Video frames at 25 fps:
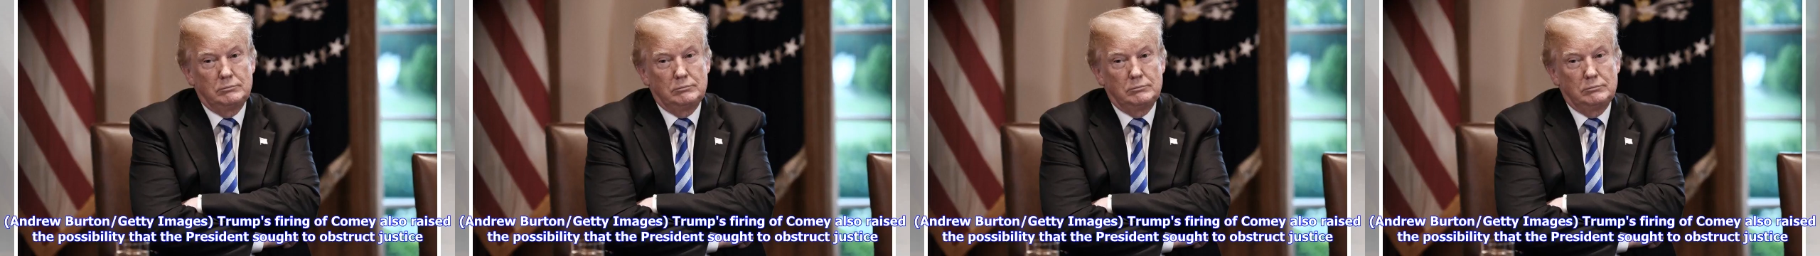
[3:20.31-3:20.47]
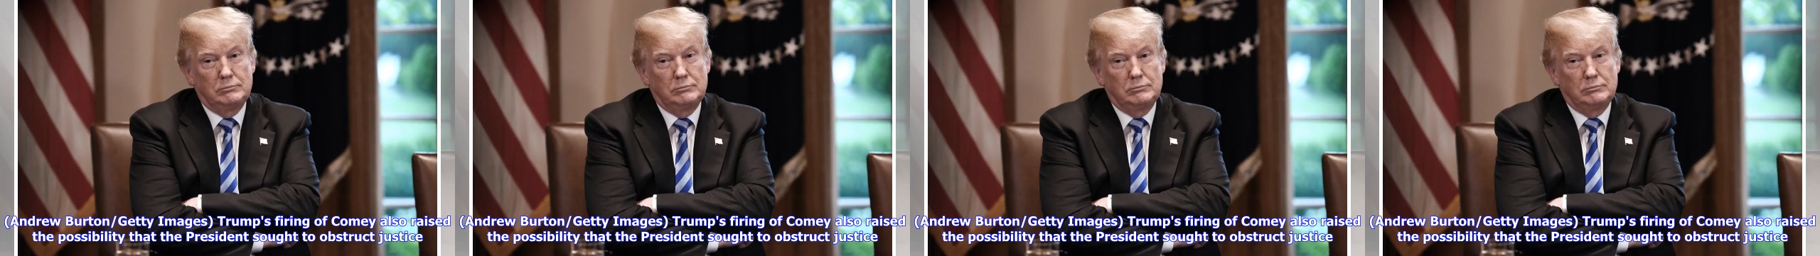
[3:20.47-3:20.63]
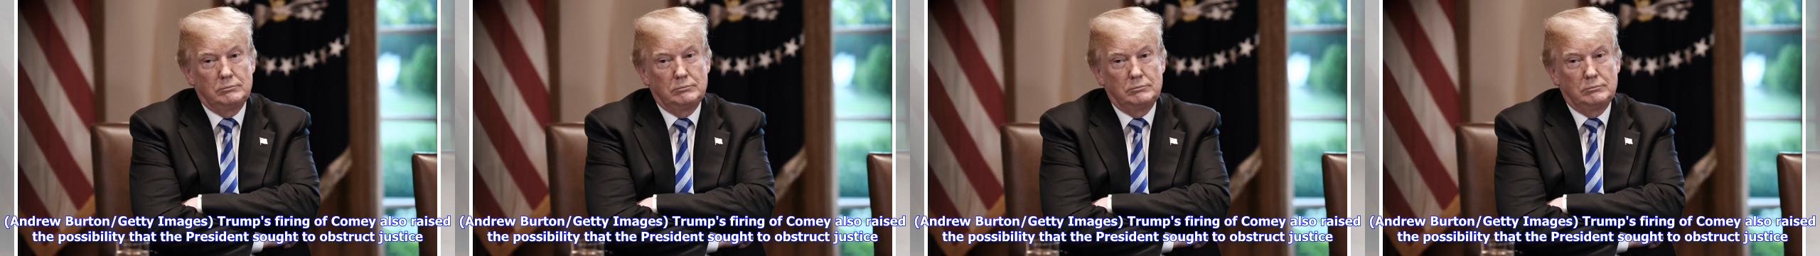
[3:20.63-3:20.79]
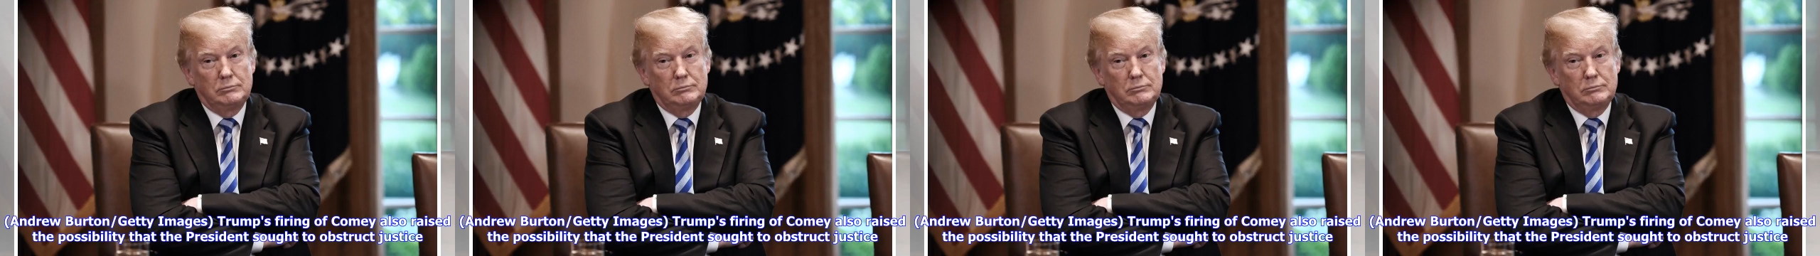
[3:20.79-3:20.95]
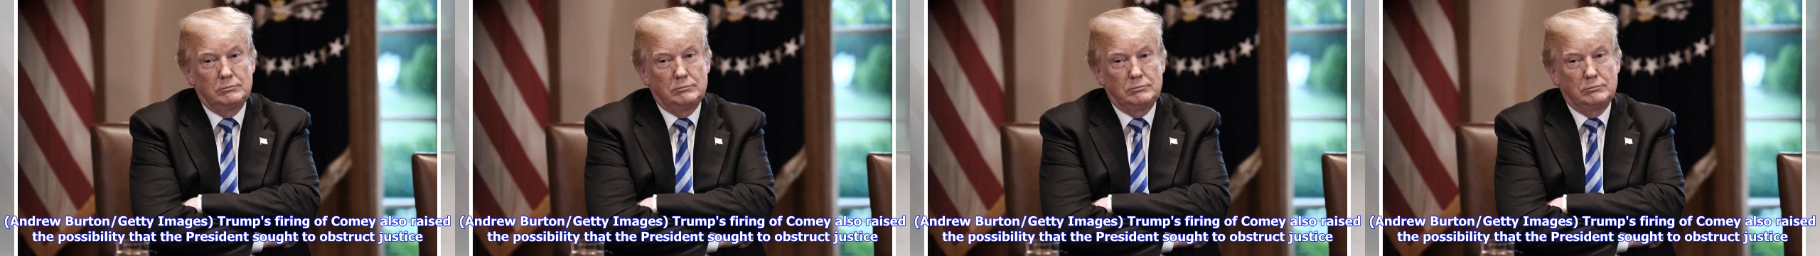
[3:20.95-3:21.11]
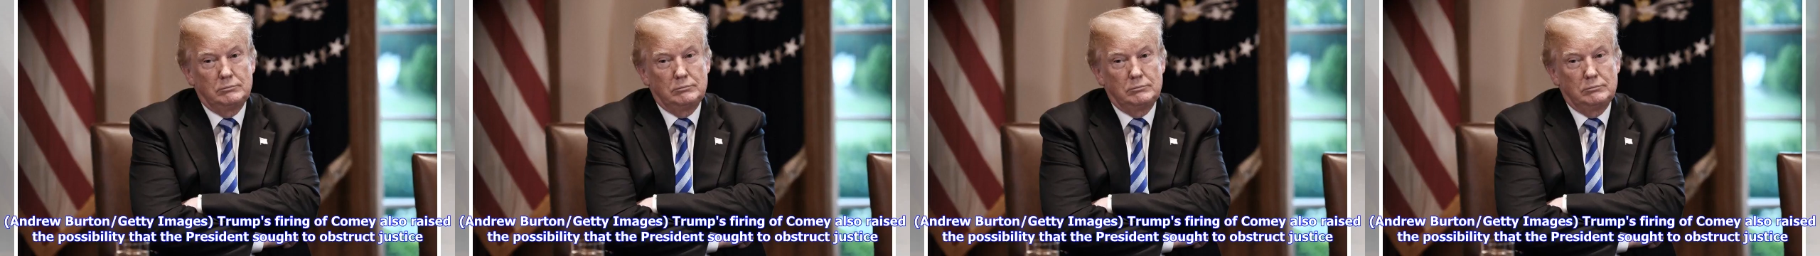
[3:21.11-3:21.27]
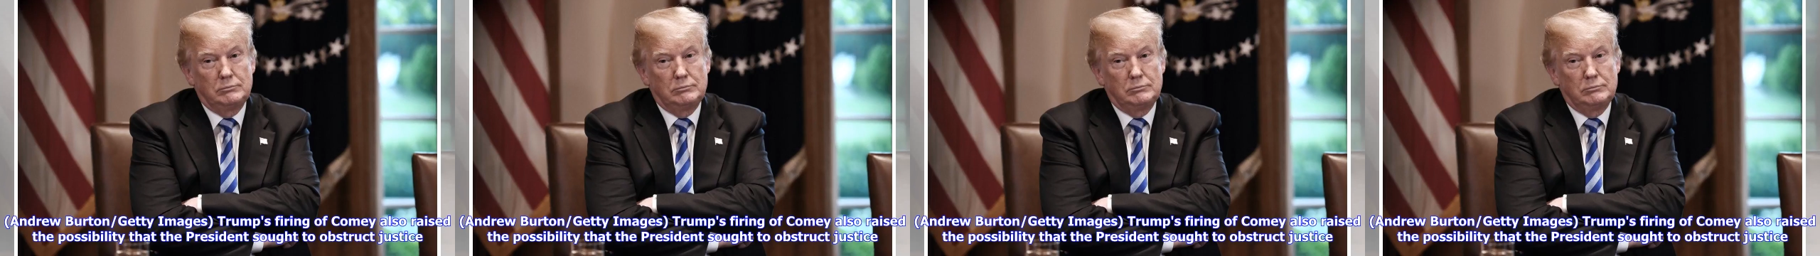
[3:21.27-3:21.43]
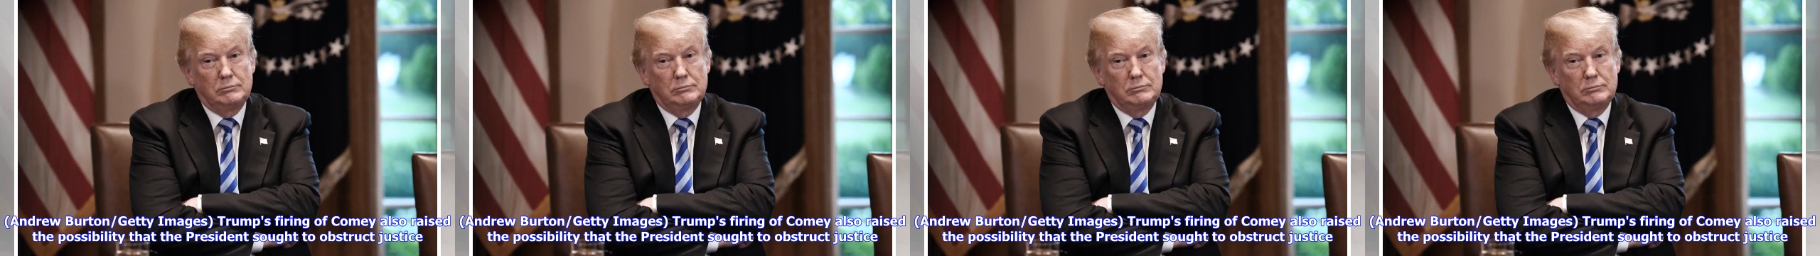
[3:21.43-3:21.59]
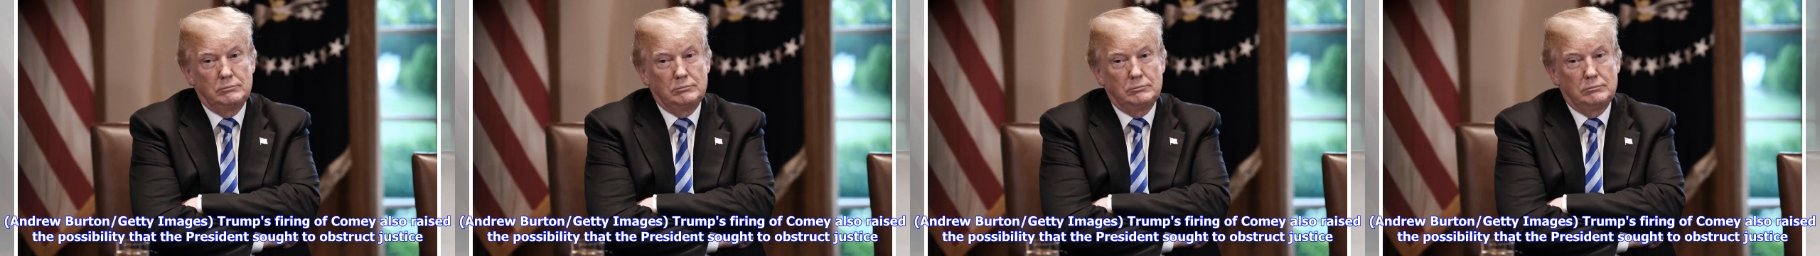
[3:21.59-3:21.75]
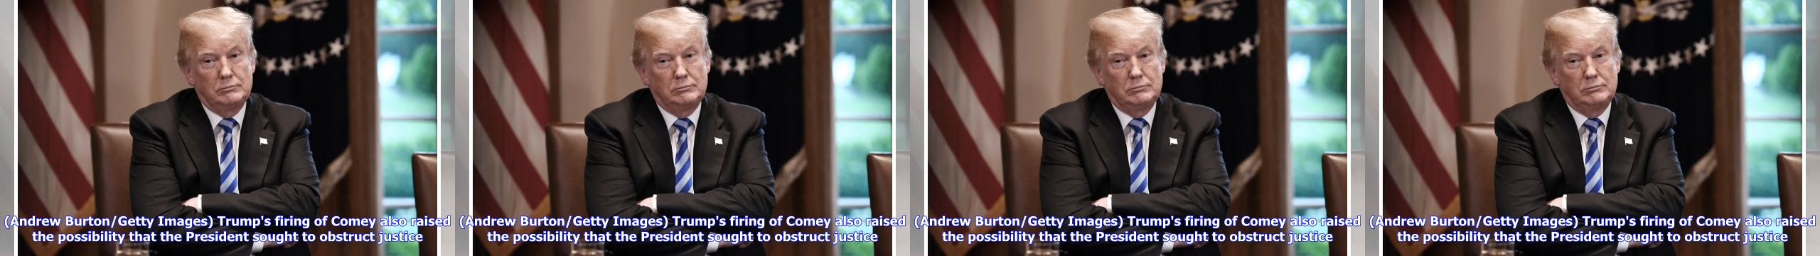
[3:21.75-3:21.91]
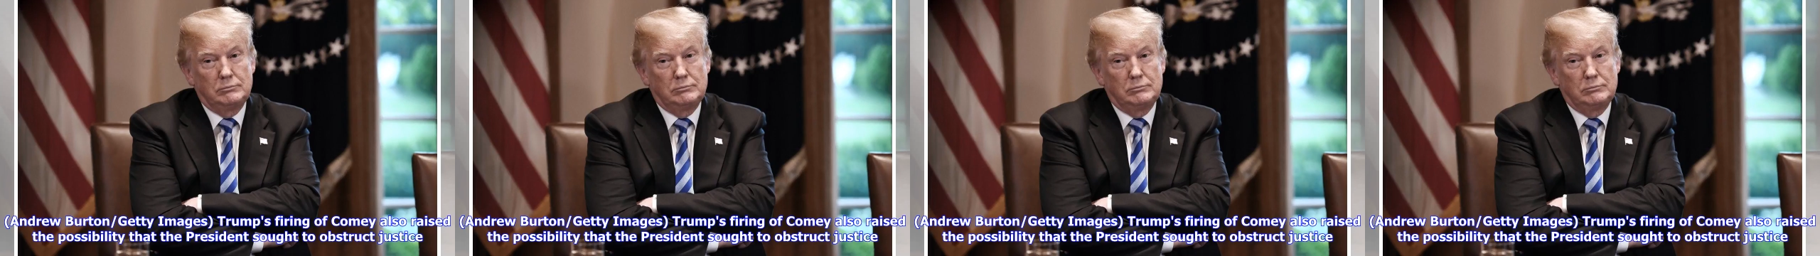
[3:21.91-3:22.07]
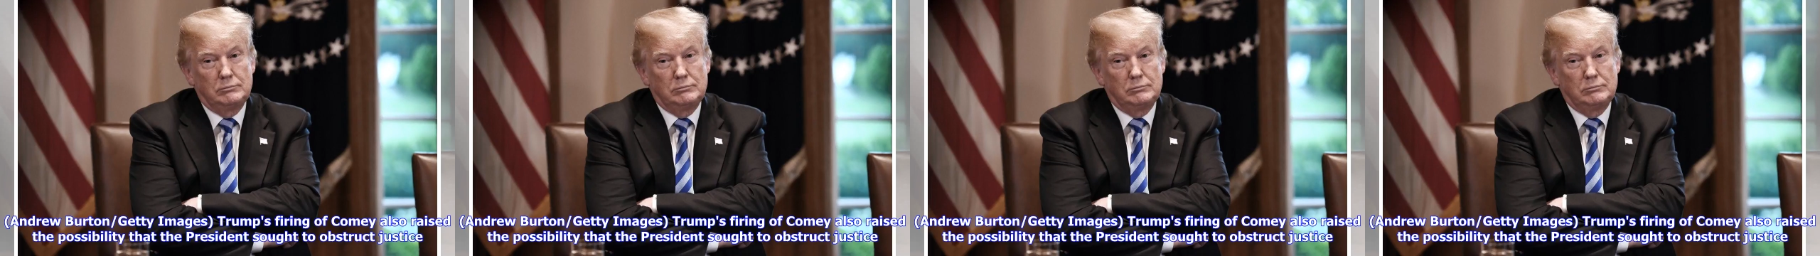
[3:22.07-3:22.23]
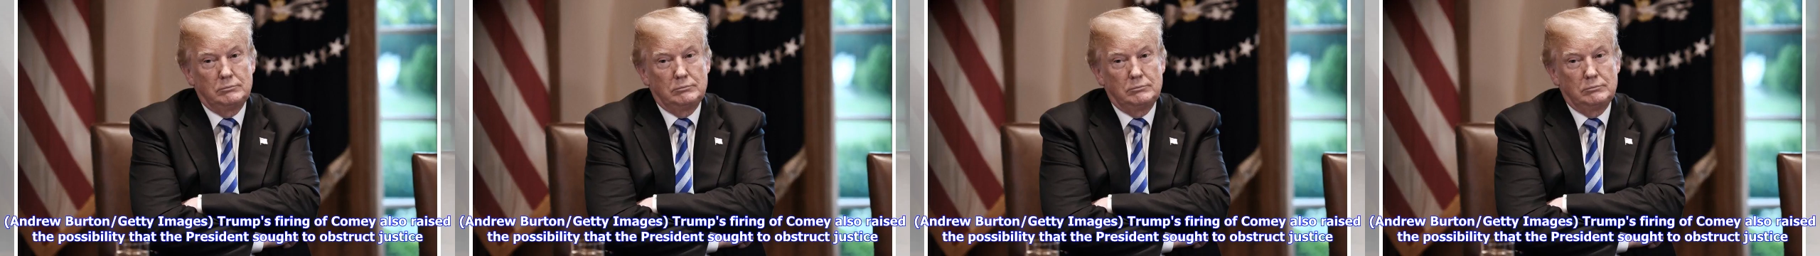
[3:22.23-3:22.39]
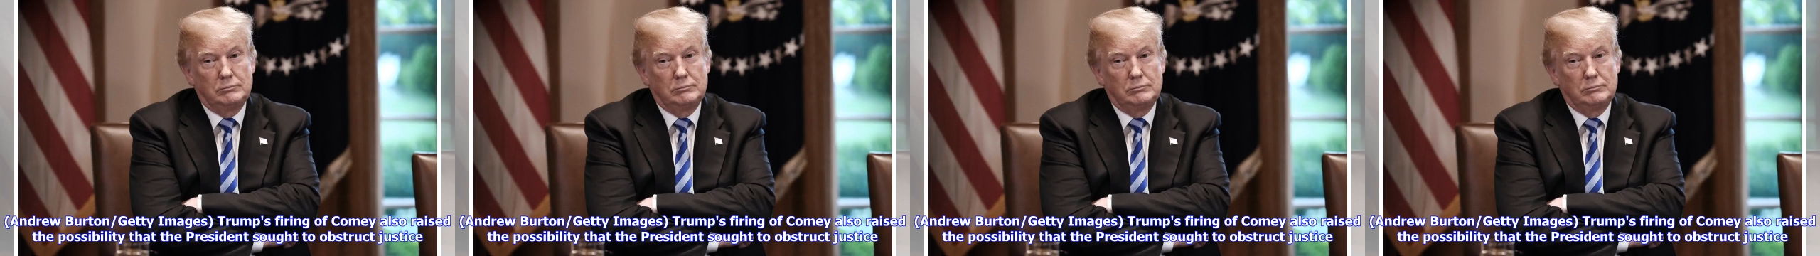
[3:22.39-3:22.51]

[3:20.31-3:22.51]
Nothing is said.